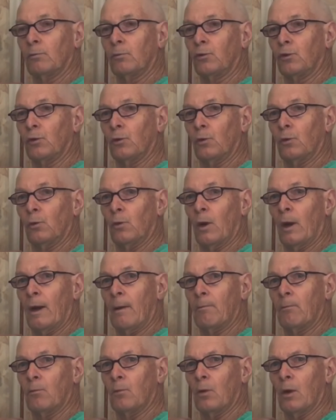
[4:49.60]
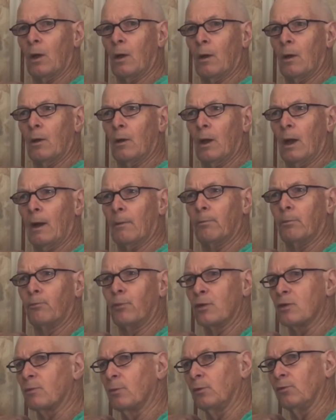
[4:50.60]
him to um, a, a,
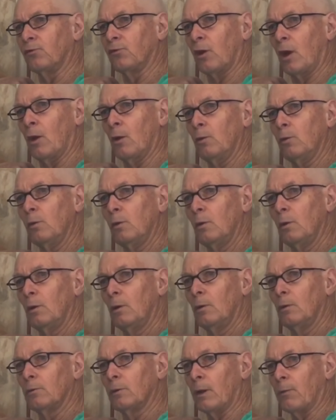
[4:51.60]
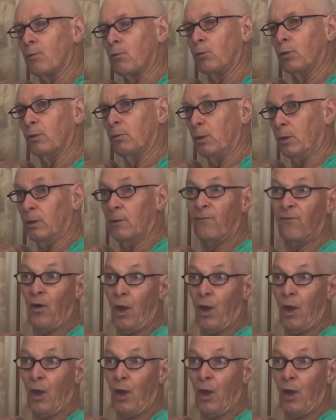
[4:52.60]
Brisbane show. That would have been the